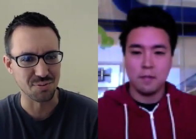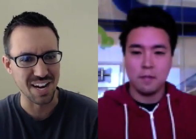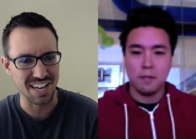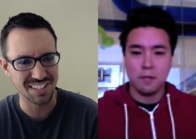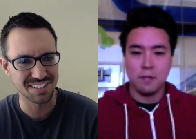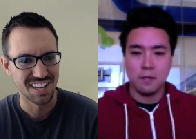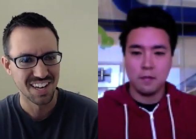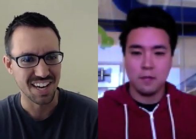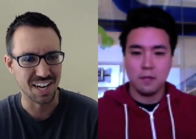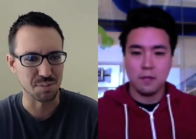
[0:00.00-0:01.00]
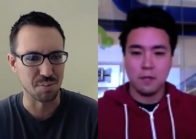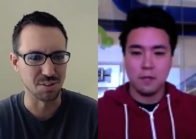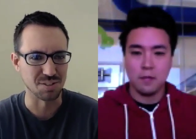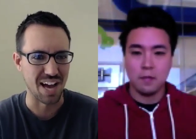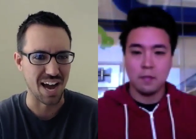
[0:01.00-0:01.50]
Speaker 1: raised as
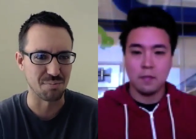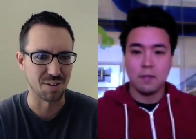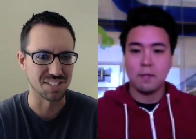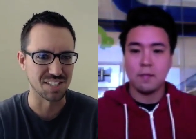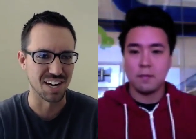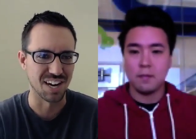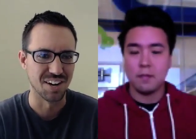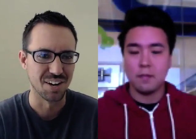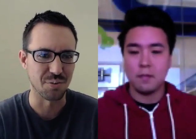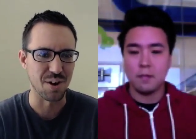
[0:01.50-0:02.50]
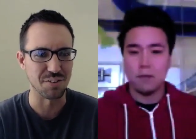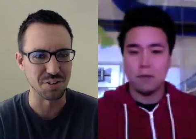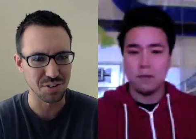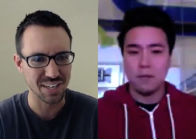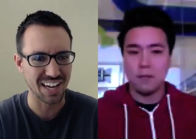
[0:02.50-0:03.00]
opposed to how much uh,
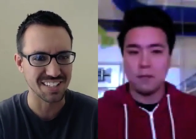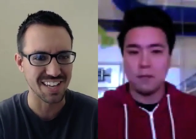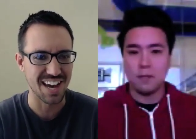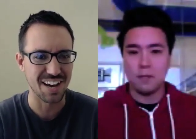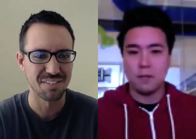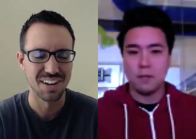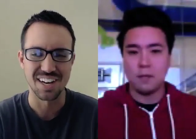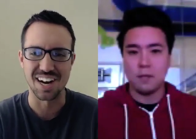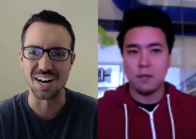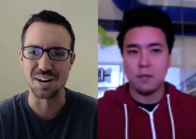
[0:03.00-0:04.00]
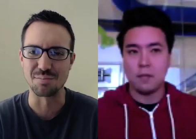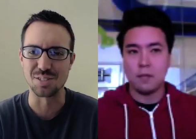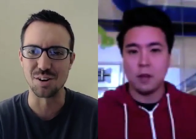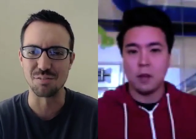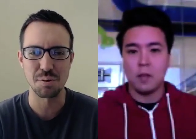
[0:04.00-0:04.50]
revenue you guys have. Um,
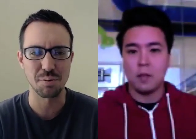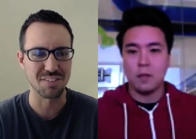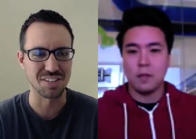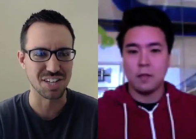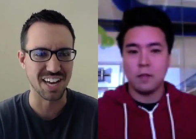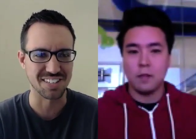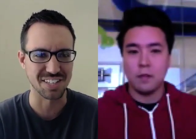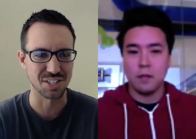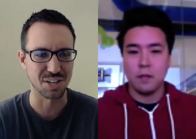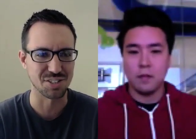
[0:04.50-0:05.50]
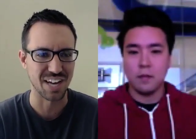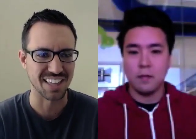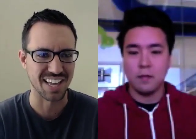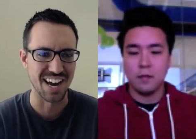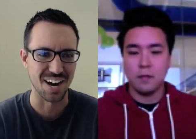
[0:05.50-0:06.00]
so if people have a chance, they should go
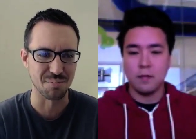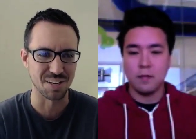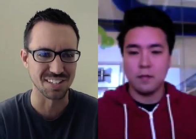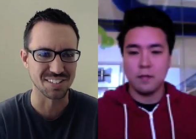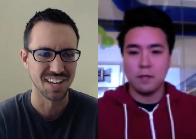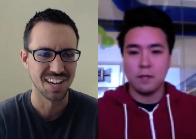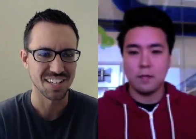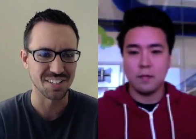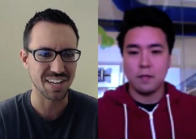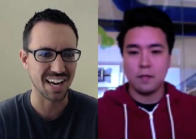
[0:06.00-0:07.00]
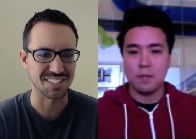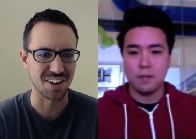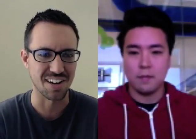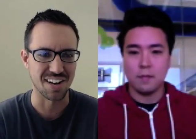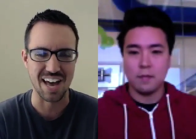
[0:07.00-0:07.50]
check that out because you guys
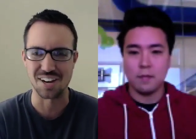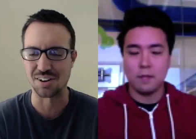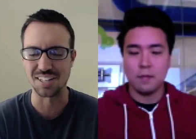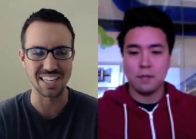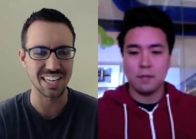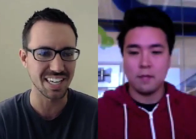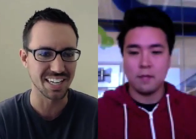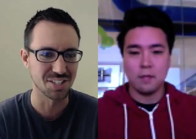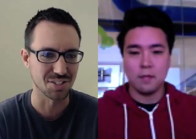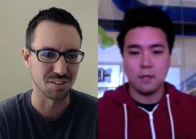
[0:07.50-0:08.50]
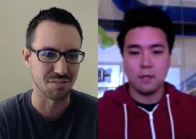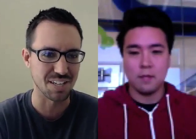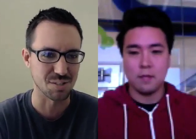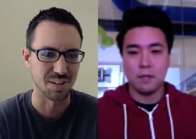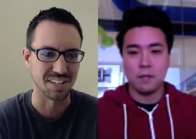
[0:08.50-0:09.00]
had hardly any initial
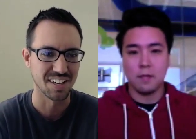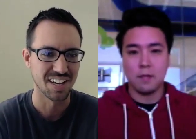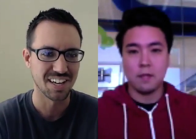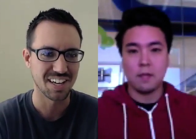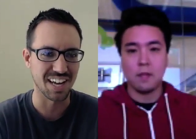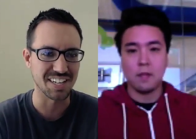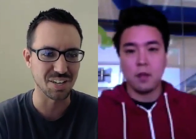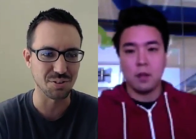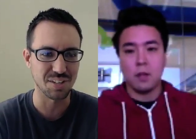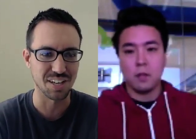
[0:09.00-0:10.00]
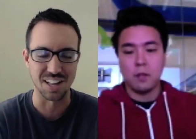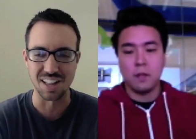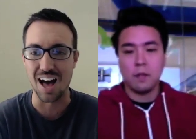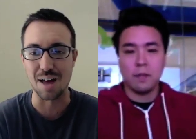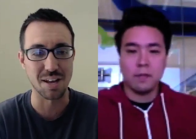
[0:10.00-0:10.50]
investment and yet you did a
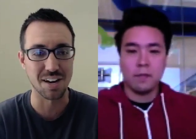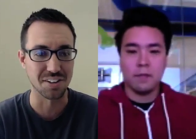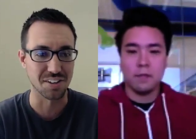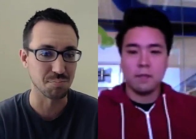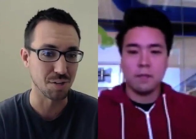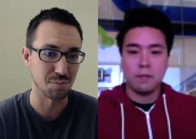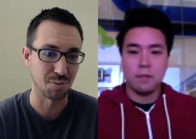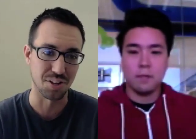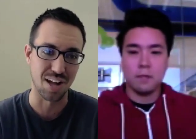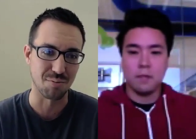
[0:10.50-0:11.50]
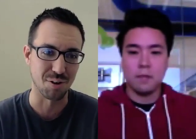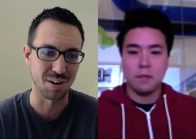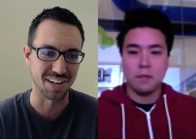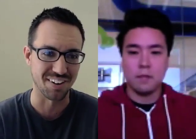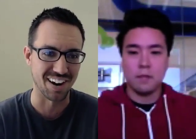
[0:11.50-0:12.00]
lot better than other people with a lot more
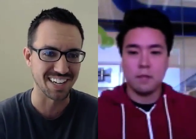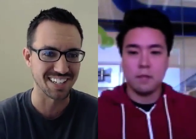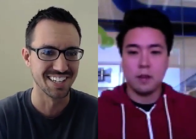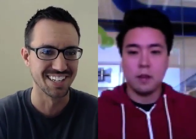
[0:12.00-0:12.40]
money, right?